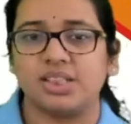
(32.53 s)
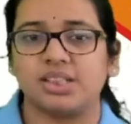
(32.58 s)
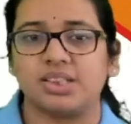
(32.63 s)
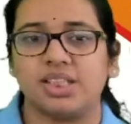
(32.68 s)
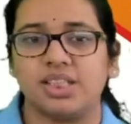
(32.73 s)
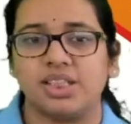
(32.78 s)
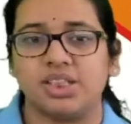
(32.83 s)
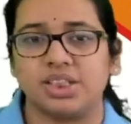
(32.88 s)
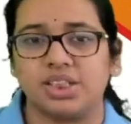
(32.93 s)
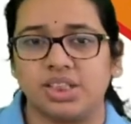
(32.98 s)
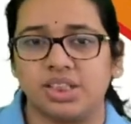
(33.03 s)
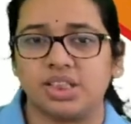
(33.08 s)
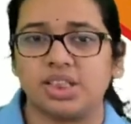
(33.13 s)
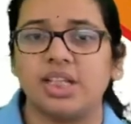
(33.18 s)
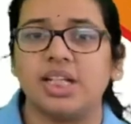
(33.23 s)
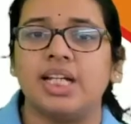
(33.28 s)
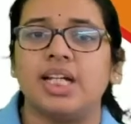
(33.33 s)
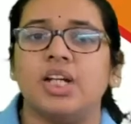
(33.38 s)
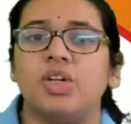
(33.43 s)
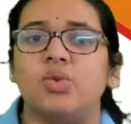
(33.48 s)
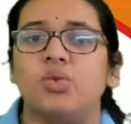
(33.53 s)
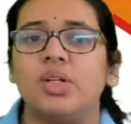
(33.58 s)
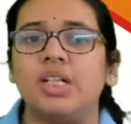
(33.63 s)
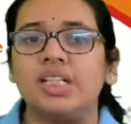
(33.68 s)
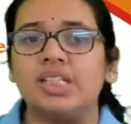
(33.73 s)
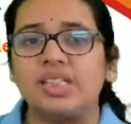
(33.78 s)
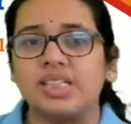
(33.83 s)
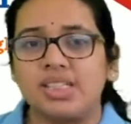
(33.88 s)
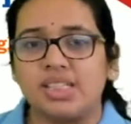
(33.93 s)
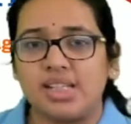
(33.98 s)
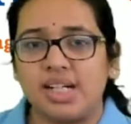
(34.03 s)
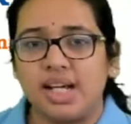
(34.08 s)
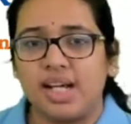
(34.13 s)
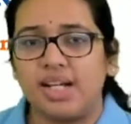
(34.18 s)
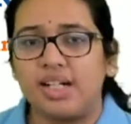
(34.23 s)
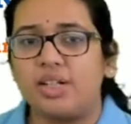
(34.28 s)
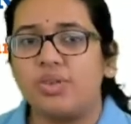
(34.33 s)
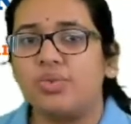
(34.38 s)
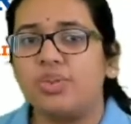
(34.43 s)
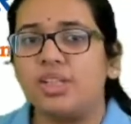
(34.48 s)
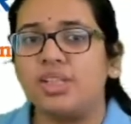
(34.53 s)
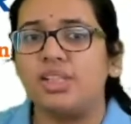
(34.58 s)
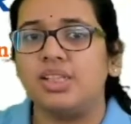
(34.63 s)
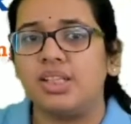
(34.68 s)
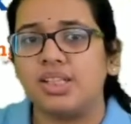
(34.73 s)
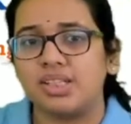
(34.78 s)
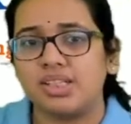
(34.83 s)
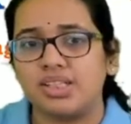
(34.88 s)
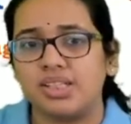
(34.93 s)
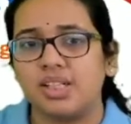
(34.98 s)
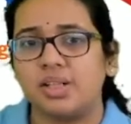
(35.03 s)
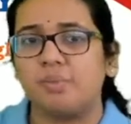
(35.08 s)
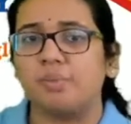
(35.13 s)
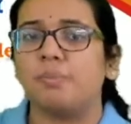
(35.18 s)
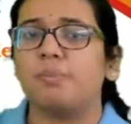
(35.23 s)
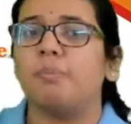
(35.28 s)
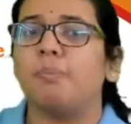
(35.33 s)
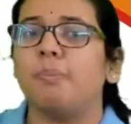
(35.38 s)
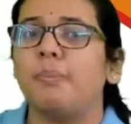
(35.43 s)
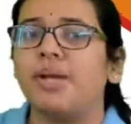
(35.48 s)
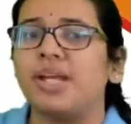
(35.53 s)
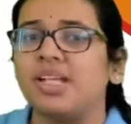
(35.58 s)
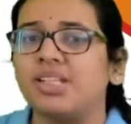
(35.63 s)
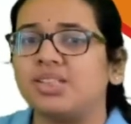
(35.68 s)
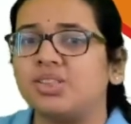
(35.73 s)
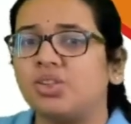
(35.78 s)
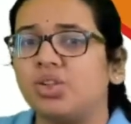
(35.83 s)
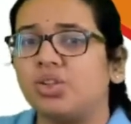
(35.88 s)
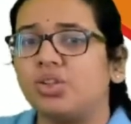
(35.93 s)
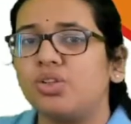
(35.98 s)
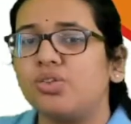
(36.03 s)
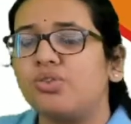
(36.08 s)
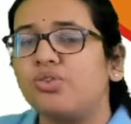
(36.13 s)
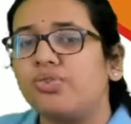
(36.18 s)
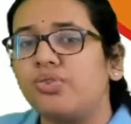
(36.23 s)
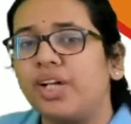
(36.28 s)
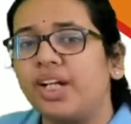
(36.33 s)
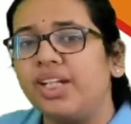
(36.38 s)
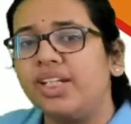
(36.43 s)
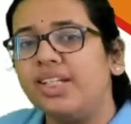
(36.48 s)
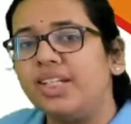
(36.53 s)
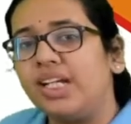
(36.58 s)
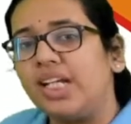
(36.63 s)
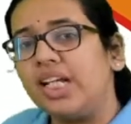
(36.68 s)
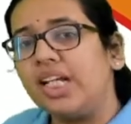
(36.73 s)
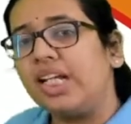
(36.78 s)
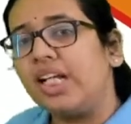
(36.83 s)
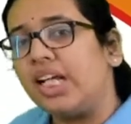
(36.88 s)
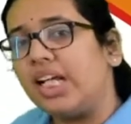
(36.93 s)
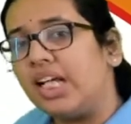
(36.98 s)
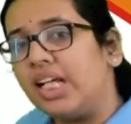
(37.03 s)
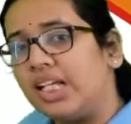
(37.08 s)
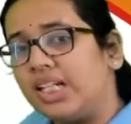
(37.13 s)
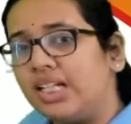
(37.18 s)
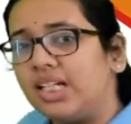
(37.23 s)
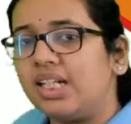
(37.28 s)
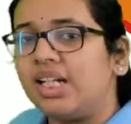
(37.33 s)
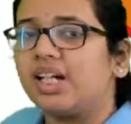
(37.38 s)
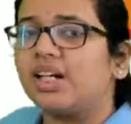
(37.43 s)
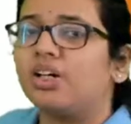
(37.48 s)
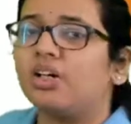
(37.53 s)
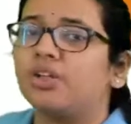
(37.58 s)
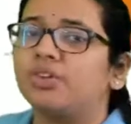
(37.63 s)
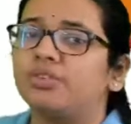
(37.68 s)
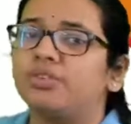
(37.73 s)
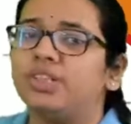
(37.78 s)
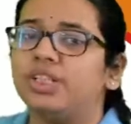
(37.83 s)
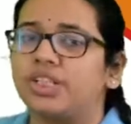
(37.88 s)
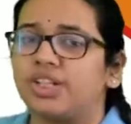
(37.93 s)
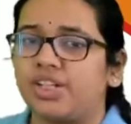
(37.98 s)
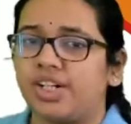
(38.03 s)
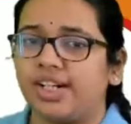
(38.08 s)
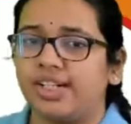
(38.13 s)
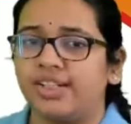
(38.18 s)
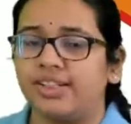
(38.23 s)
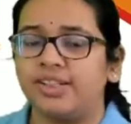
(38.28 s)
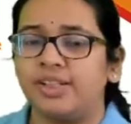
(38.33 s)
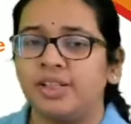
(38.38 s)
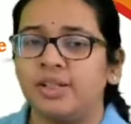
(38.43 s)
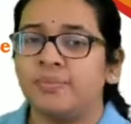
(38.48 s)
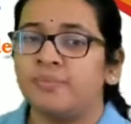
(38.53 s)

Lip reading: session, we'll start with the sum based on finding area of the triangle.